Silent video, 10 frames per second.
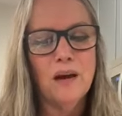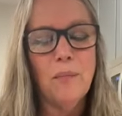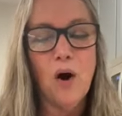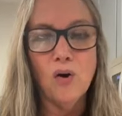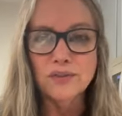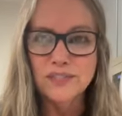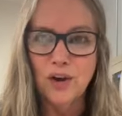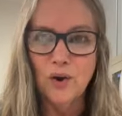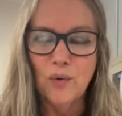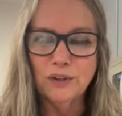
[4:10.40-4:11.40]

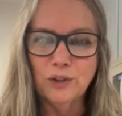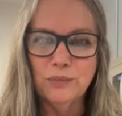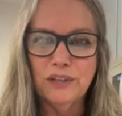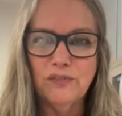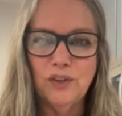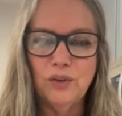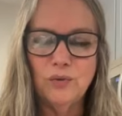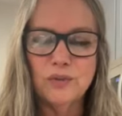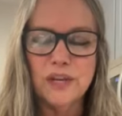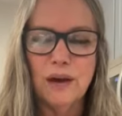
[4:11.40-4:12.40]
Also, a little bit of
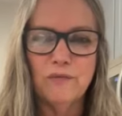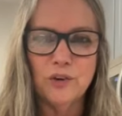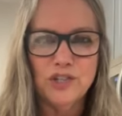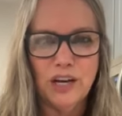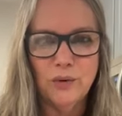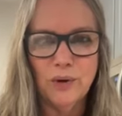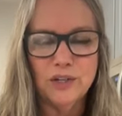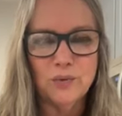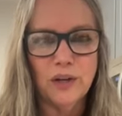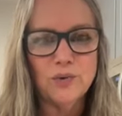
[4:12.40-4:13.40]
news for January
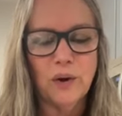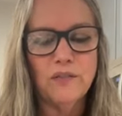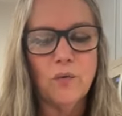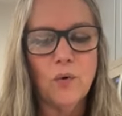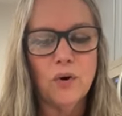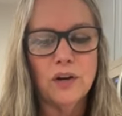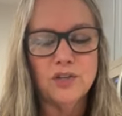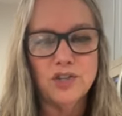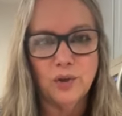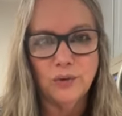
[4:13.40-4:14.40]
2024,
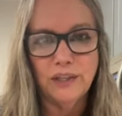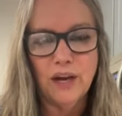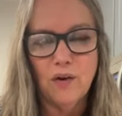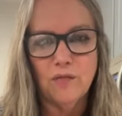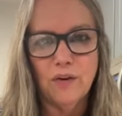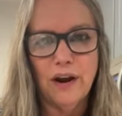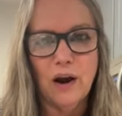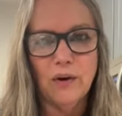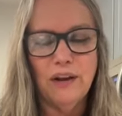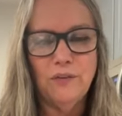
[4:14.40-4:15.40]
Julie over in
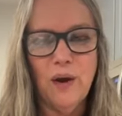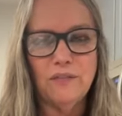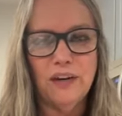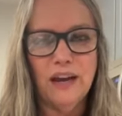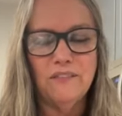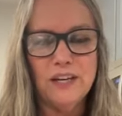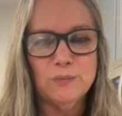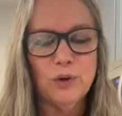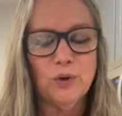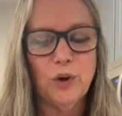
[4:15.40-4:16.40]
our If You Have an Egg
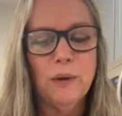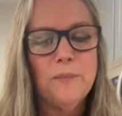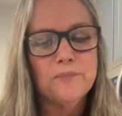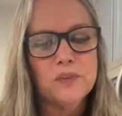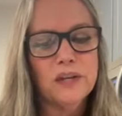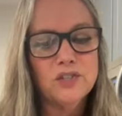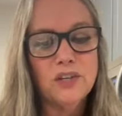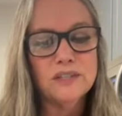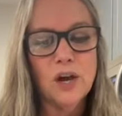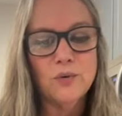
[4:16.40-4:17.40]
Facebook group, she
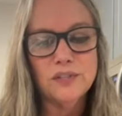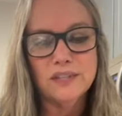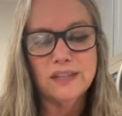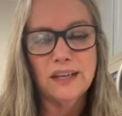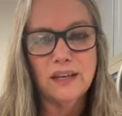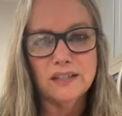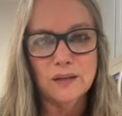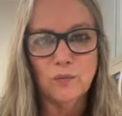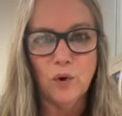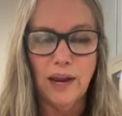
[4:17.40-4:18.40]
is hostessing
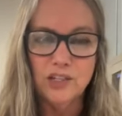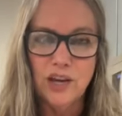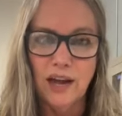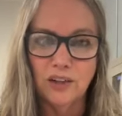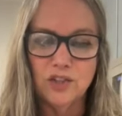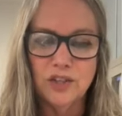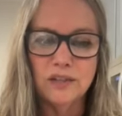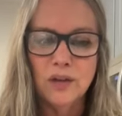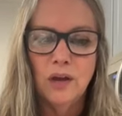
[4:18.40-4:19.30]
some great challenges.